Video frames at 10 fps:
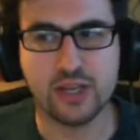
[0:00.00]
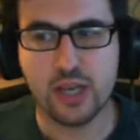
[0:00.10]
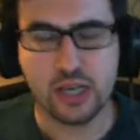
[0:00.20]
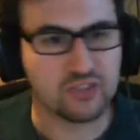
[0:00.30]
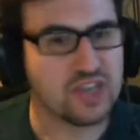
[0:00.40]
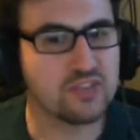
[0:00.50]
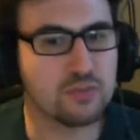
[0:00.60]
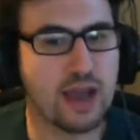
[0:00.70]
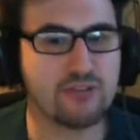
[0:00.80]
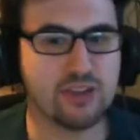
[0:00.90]
Because it is a
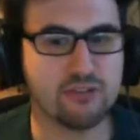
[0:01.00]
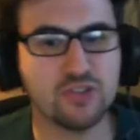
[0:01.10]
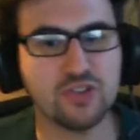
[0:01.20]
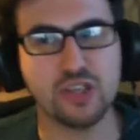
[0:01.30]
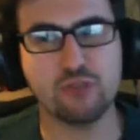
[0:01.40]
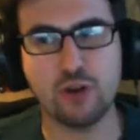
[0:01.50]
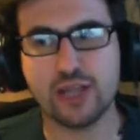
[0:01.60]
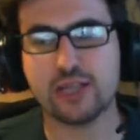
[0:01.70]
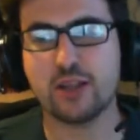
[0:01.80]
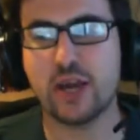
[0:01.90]
barrier, isn't it?
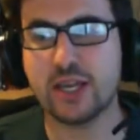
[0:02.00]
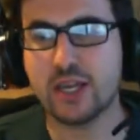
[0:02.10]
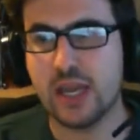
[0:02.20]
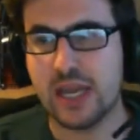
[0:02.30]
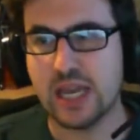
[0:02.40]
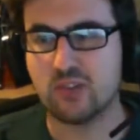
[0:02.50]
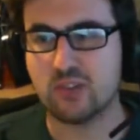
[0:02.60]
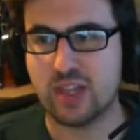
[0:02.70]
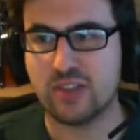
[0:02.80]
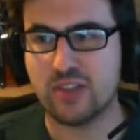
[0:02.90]
Right? Like
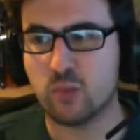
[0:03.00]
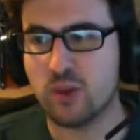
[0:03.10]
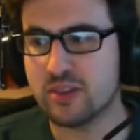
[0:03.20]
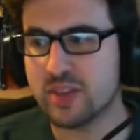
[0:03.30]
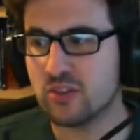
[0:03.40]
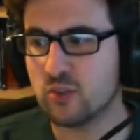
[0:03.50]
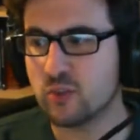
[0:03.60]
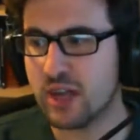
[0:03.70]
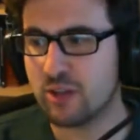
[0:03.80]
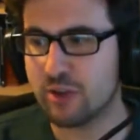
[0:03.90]
it's one thing to have
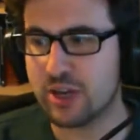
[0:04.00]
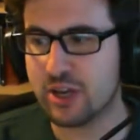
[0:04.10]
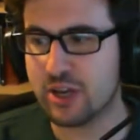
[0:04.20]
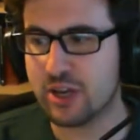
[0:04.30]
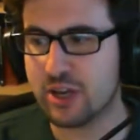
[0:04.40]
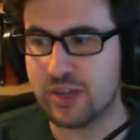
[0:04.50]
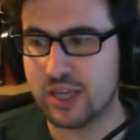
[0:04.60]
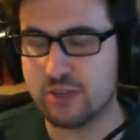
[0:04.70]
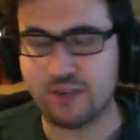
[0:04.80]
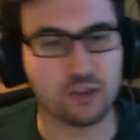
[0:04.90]
had a great idea,
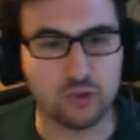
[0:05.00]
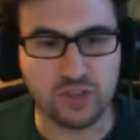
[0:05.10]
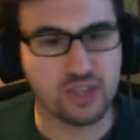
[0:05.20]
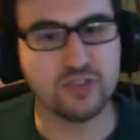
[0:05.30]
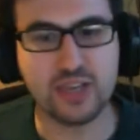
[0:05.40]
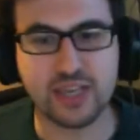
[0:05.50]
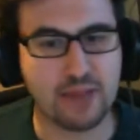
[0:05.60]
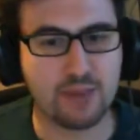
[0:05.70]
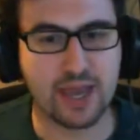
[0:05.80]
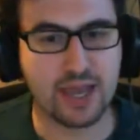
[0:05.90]
you've had a good D&D
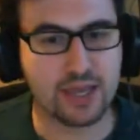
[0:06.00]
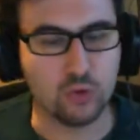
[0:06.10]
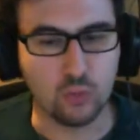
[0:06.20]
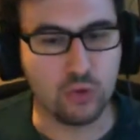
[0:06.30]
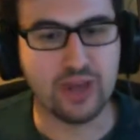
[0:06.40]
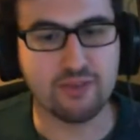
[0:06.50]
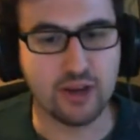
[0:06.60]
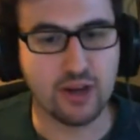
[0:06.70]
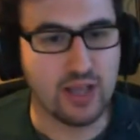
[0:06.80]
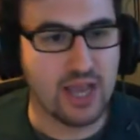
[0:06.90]
campaign or
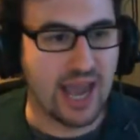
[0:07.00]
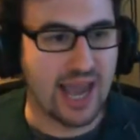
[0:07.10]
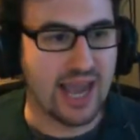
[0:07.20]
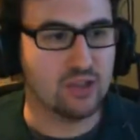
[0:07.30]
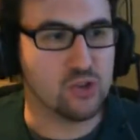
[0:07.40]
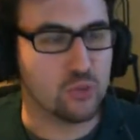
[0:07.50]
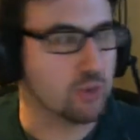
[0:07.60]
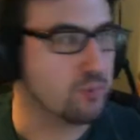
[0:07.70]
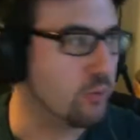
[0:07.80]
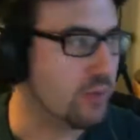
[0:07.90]
whatever, and you want to
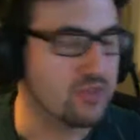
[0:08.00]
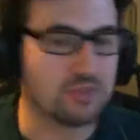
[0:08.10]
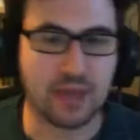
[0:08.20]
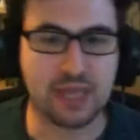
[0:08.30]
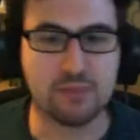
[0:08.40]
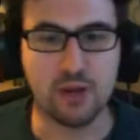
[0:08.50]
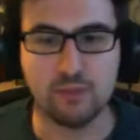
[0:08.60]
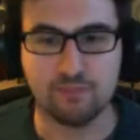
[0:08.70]
put pen to paper.